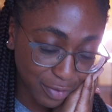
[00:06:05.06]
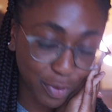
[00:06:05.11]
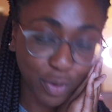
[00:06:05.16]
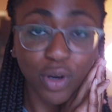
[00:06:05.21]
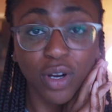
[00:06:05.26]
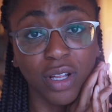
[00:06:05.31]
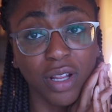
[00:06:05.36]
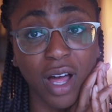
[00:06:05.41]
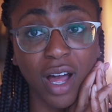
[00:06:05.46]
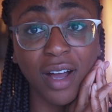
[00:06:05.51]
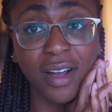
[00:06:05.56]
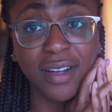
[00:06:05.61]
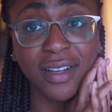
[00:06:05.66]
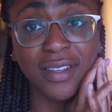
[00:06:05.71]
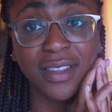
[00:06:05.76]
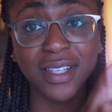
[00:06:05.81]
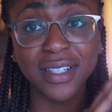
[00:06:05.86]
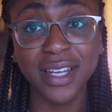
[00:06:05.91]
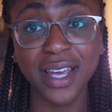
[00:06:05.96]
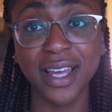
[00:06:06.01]
4 o'clock.
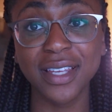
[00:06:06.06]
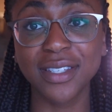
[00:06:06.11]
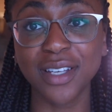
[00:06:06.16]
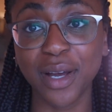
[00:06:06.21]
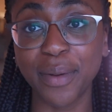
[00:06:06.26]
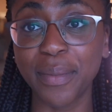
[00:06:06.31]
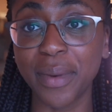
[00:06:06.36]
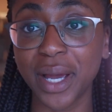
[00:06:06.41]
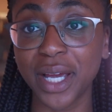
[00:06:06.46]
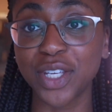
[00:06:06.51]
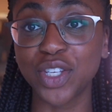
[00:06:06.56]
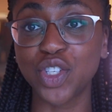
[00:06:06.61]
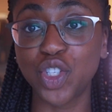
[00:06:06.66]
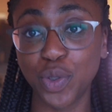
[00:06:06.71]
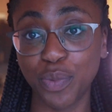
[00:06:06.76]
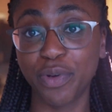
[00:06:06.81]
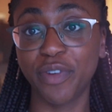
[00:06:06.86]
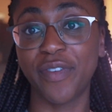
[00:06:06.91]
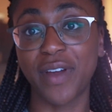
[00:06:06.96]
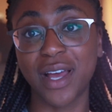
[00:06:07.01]
The day has gone by
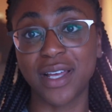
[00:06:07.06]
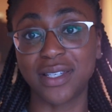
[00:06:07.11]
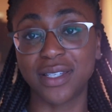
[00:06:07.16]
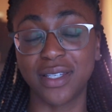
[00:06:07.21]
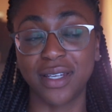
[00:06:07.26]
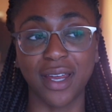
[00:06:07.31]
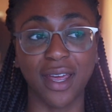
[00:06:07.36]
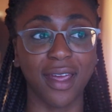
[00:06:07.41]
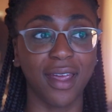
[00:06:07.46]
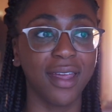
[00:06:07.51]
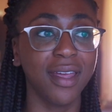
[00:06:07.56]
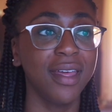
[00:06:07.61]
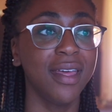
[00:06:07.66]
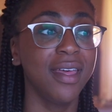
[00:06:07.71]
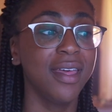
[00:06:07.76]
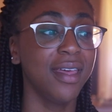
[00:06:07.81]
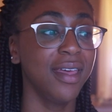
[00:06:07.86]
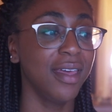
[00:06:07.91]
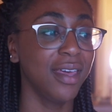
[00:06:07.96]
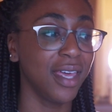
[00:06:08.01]
super fast today,
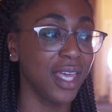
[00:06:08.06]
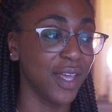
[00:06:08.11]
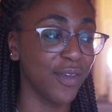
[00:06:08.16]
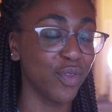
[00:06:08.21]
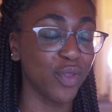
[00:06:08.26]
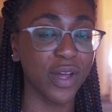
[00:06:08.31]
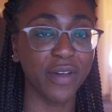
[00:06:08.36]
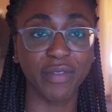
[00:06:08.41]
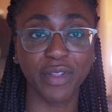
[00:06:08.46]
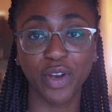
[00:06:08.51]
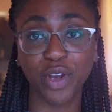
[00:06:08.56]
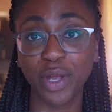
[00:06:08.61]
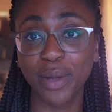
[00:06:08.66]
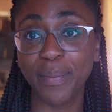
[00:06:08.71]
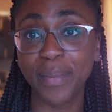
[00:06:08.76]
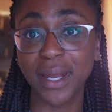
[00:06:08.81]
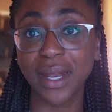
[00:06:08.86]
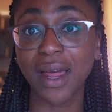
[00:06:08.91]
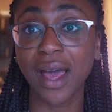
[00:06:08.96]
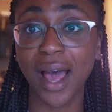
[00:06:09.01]
even though I've literally
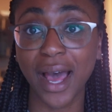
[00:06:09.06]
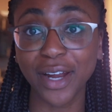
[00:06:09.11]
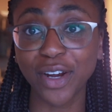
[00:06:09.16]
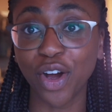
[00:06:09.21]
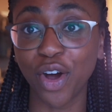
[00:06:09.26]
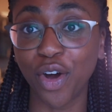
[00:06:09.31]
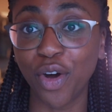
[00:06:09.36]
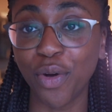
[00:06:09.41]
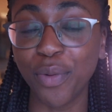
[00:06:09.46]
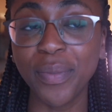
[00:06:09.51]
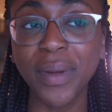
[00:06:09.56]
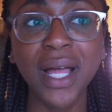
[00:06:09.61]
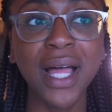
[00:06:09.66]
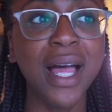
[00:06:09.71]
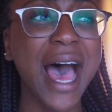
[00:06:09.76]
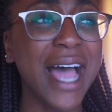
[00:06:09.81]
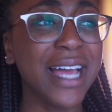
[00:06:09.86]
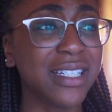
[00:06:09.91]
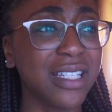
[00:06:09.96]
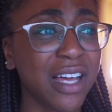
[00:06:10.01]
been at home.
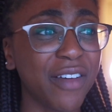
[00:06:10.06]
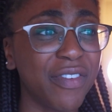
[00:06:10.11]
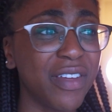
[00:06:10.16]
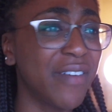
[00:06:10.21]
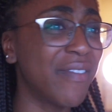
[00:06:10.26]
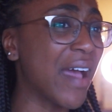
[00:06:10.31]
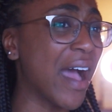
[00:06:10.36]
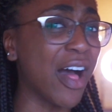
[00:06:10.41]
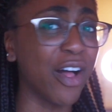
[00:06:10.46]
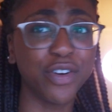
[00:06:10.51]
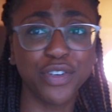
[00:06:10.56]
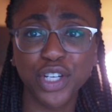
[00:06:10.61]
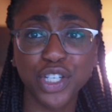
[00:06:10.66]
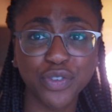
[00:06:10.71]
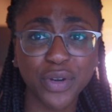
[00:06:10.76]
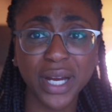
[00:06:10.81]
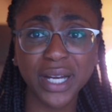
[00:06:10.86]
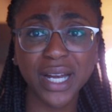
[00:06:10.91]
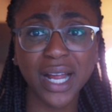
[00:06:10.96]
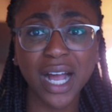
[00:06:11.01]
I definitely have allergies
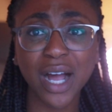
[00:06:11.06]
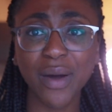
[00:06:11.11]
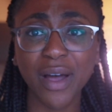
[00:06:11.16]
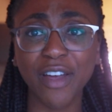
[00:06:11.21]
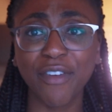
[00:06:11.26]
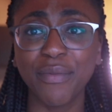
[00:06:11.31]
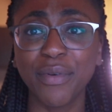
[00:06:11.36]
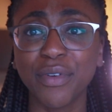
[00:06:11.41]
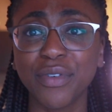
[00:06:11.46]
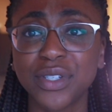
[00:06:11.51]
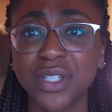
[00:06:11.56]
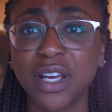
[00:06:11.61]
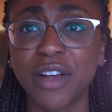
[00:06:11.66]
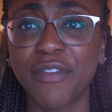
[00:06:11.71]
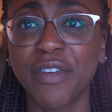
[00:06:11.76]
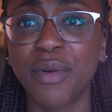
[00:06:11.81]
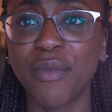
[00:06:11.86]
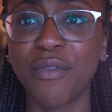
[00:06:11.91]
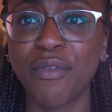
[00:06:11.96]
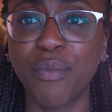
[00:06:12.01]
right now. I've been
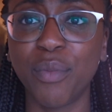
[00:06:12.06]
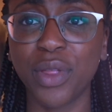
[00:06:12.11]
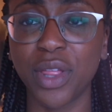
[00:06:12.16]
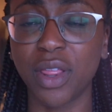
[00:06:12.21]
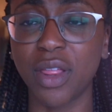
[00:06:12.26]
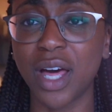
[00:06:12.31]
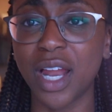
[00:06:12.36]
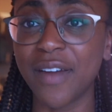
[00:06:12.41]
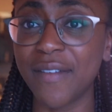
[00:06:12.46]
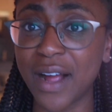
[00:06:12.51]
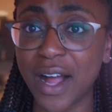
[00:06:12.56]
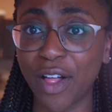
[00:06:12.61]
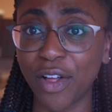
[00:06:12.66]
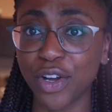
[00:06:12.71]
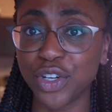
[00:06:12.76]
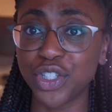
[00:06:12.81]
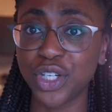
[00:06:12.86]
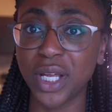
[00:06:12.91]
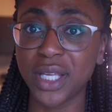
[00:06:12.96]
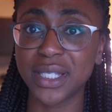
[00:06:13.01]
suffering with a lot of
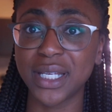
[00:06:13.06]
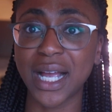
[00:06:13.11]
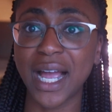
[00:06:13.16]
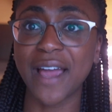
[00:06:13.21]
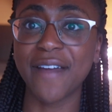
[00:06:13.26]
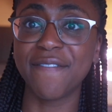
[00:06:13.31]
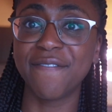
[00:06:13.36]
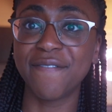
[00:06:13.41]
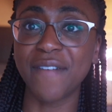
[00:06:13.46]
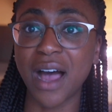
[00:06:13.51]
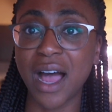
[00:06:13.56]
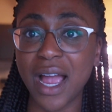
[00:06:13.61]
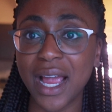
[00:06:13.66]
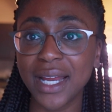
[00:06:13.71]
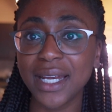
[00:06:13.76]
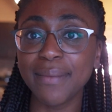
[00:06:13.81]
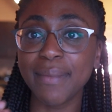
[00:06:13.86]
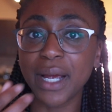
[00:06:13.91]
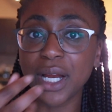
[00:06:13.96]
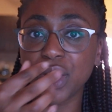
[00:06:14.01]
allergies. Like I
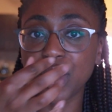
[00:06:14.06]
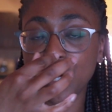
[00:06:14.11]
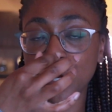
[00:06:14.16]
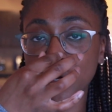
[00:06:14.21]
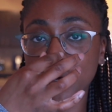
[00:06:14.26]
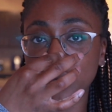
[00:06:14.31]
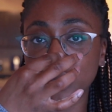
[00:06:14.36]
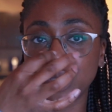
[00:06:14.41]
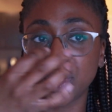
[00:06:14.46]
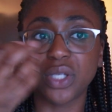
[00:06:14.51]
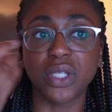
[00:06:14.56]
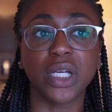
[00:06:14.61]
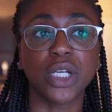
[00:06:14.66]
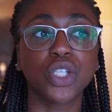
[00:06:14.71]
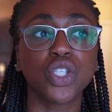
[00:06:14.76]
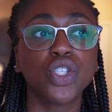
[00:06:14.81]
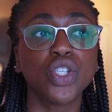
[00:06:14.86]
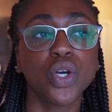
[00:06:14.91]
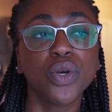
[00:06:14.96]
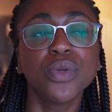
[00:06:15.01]
find my nose is like
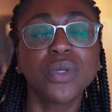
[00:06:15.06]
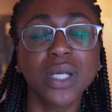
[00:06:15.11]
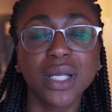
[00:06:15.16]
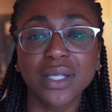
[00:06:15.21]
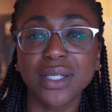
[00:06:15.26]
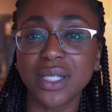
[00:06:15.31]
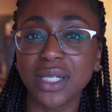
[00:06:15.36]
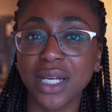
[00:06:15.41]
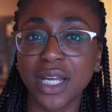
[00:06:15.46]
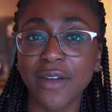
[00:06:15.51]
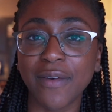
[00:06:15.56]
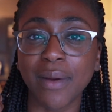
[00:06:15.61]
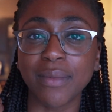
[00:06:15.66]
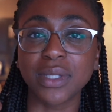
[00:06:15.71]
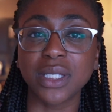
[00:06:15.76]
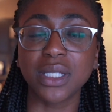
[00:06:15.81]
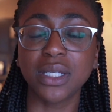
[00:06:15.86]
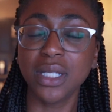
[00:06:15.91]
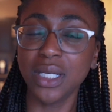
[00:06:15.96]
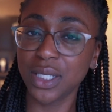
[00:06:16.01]
so sensitive. I'm
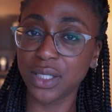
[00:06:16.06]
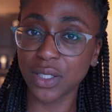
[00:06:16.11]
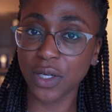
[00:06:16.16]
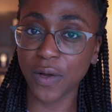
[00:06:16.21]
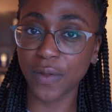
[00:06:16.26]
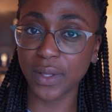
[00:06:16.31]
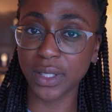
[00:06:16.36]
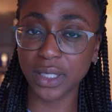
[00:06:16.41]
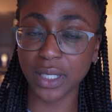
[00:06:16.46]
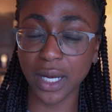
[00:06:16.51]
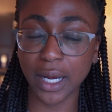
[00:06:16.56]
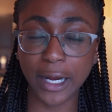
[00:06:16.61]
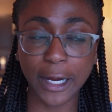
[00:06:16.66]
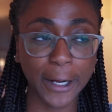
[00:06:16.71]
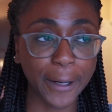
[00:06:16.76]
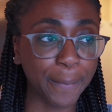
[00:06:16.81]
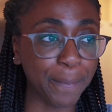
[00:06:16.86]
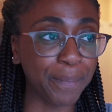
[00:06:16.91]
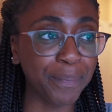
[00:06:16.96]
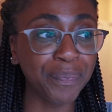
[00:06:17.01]
sneezing all the
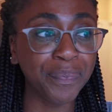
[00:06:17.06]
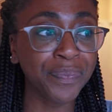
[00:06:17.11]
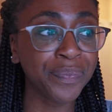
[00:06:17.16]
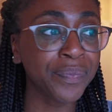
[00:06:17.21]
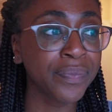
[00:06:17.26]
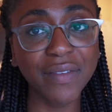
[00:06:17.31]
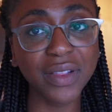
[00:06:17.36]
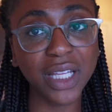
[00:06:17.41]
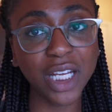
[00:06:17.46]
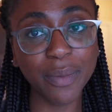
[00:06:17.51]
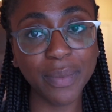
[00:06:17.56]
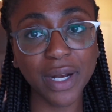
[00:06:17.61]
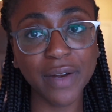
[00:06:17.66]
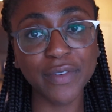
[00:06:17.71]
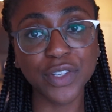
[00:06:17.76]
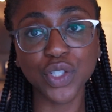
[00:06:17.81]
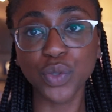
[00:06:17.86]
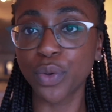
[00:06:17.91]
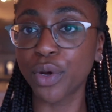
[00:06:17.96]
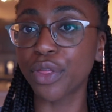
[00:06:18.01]
time. I have a little bit
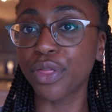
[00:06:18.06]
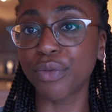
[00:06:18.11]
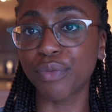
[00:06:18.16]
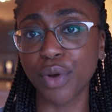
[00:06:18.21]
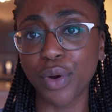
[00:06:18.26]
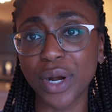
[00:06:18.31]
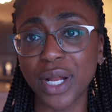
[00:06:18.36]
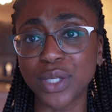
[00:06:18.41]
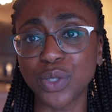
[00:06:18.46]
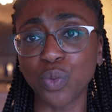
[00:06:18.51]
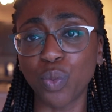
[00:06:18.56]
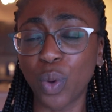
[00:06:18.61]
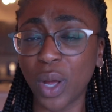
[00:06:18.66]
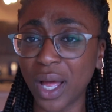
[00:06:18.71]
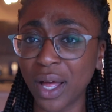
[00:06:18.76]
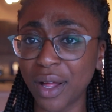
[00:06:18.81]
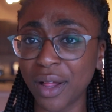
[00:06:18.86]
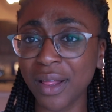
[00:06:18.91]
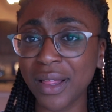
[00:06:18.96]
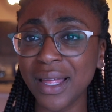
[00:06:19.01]
of a sore throat as
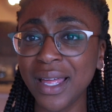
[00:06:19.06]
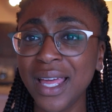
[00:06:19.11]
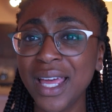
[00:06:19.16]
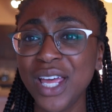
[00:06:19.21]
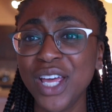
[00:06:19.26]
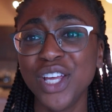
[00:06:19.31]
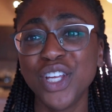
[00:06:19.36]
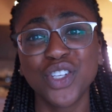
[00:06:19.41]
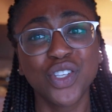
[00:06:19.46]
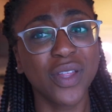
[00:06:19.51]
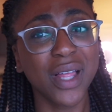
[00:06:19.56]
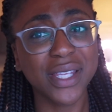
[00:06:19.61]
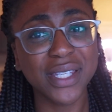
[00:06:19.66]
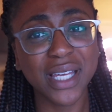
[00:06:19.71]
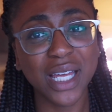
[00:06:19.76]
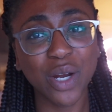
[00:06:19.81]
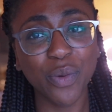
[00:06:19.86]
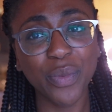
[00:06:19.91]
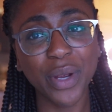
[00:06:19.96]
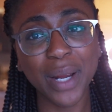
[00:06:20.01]
well. So that's
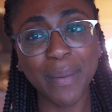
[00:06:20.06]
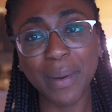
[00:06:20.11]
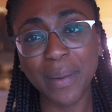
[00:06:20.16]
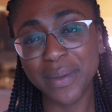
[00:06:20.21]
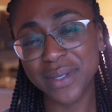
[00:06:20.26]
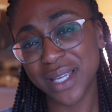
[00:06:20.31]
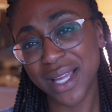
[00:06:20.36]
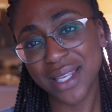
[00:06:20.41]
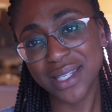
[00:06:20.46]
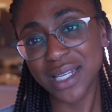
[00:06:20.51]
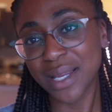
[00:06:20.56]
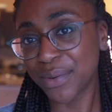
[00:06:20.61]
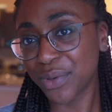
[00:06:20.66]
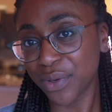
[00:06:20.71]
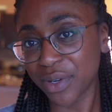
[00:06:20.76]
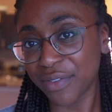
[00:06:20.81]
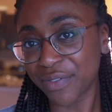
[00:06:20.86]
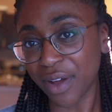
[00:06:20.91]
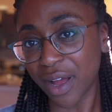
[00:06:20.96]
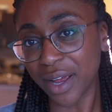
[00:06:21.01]
kind of weird, but besides that, I'm
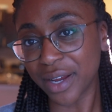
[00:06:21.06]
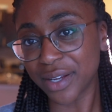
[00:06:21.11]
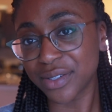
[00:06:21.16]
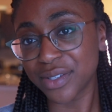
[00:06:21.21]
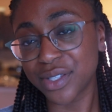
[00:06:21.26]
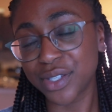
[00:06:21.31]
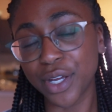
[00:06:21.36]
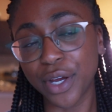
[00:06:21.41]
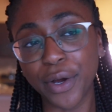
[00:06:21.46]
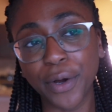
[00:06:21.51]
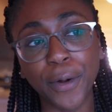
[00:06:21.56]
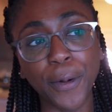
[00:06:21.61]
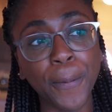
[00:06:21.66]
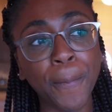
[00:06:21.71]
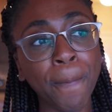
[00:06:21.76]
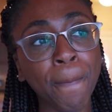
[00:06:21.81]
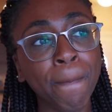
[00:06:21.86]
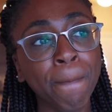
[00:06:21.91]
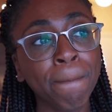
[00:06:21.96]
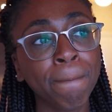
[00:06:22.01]
doing fine. So
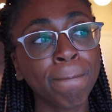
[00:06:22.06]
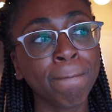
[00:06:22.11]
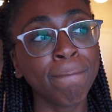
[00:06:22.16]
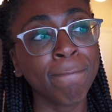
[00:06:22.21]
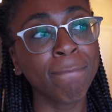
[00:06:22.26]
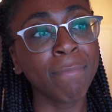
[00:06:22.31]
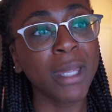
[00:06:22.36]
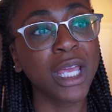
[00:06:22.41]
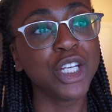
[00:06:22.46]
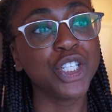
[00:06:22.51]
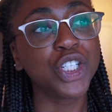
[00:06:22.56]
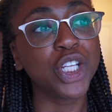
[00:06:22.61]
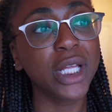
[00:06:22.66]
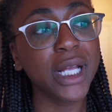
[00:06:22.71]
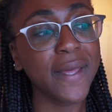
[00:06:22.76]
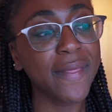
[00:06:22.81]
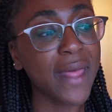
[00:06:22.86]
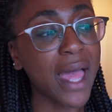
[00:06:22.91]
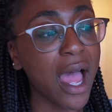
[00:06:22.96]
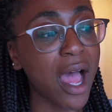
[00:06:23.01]

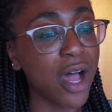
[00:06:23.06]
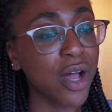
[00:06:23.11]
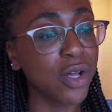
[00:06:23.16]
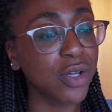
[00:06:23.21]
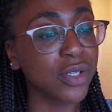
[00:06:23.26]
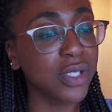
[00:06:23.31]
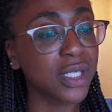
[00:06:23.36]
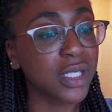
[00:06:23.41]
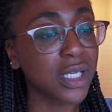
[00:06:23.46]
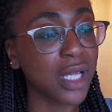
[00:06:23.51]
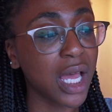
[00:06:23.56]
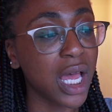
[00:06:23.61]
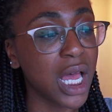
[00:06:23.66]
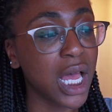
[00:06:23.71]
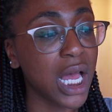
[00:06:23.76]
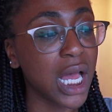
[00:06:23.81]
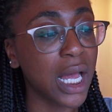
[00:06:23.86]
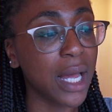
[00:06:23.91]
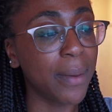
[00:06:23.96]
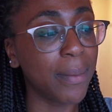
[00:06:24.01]
chilling in the house.
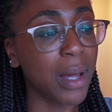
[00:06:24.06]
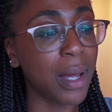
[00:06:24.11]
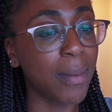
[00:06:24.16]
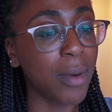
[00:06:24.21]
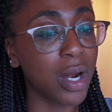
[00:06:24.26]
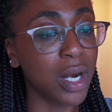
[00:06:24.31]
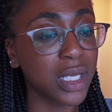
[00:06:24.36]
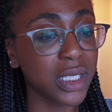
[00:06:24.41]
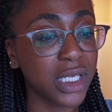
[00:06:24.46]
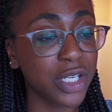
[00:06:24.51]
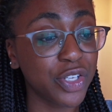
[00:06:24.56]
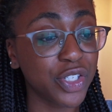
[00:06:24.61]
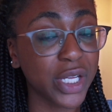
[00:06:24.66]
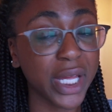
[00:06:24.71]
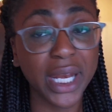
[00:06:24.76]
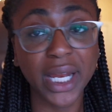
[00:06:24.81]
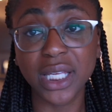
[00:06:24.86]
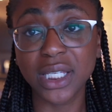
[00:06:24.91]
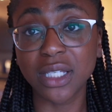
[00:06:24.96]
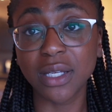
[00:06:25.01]
I'm honestly just
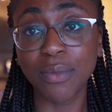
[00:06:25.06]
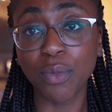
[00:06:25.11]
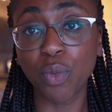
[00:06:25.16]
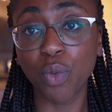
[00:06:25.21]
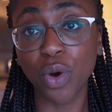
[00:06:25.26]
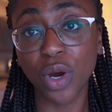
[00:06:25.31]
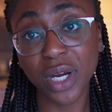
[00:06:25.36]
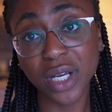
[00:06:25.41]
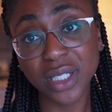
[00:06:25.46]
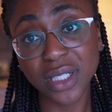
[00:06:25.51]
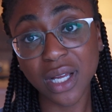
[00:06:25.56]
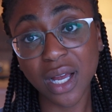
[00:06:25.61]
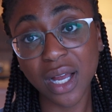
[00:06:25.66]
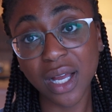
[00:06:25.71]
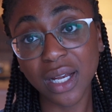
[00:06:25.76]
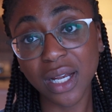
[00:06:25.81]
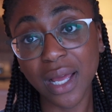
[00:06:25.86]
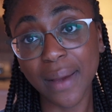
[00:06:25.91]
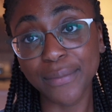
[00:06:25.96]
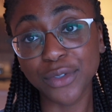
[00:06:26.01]
getting some work
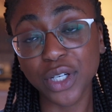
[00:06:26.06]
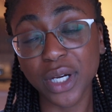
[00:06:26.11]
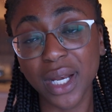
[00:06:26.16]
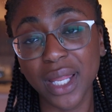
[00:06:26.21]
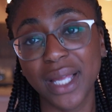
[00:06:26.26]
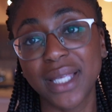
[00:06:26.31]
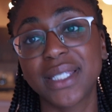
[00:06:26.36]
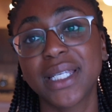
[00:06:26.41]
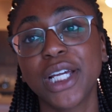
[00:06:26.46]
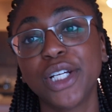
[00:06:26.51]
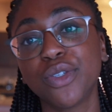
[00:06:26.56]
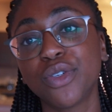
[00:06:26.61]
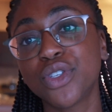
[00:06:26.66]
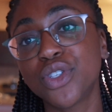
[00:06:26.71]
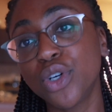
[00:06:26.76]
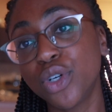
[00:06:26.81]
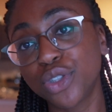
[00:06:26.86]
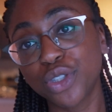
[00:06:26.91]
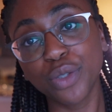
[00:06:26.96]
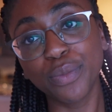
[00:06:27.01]
done. I'm trying to like schedule
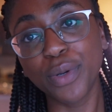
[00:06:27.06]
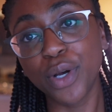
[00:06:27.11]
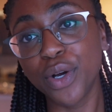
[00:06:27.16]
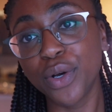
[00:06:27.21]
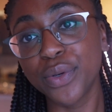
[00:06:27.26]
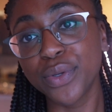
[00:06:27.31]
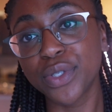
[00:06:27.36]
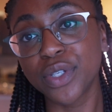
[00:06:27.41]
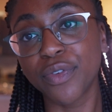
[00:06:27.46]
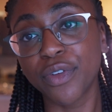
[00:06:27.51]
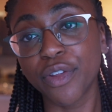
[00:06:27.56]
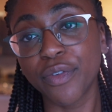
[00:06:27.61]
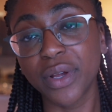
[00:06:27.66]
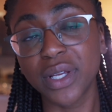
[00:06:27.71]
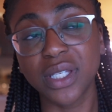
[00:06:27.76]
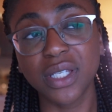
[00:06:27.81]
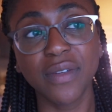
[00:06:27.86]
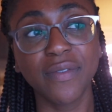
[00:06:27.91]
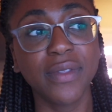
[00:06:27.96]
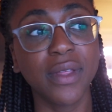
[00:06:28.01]
social posts for the
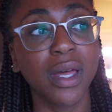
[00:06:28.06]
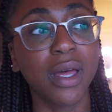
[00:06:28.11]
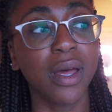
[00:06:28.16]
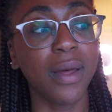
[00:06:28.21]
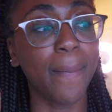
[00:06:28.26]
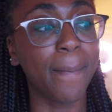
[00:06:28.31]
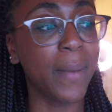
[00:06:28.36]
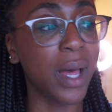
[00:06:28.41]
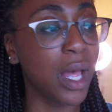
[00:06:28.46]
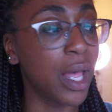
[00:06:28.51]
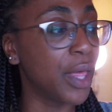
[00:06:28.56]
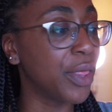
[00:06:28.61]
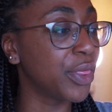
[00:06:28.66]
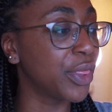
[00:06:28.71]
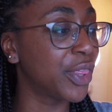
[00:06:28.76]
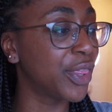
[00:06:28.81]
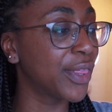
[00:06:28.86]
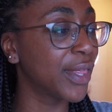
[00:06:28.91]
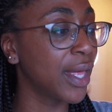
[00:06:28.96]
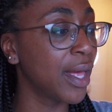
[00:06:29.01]
rest of the month.